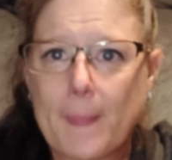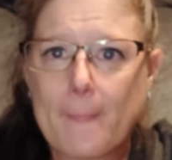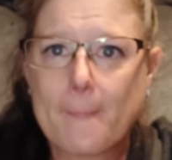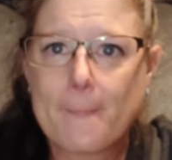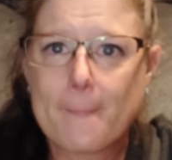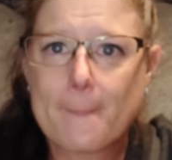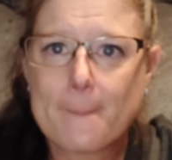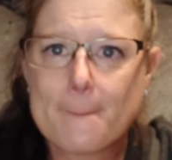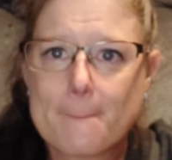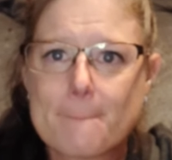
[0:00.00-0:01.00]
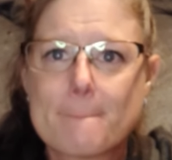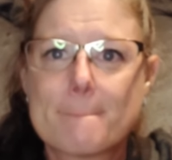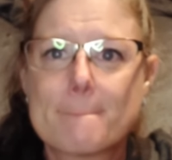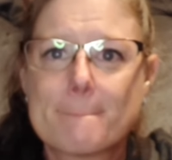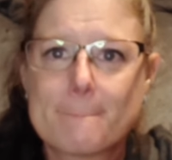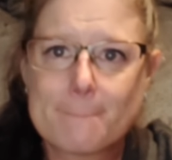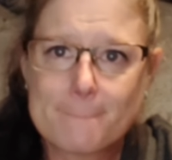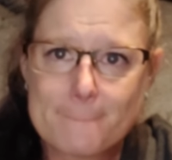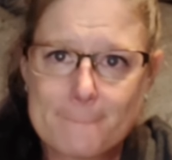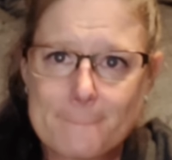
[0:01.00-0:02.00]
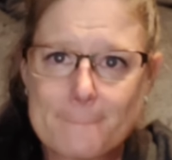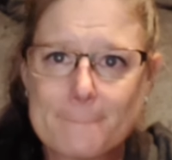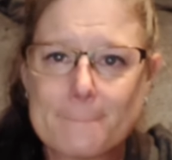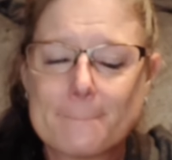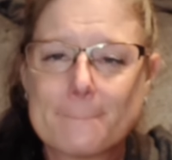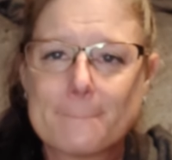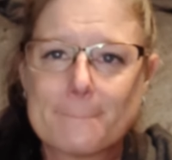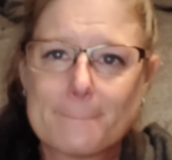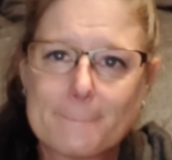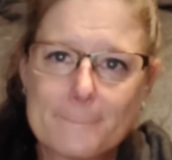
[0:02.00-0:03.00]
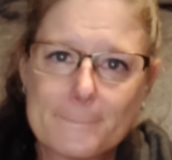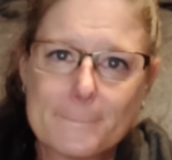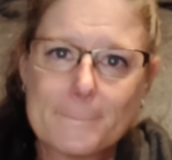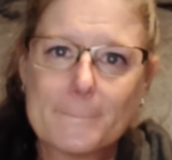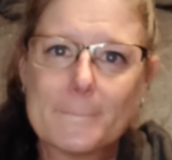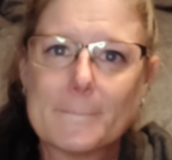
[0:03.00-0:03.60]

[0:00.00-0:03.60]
Nobody speaks.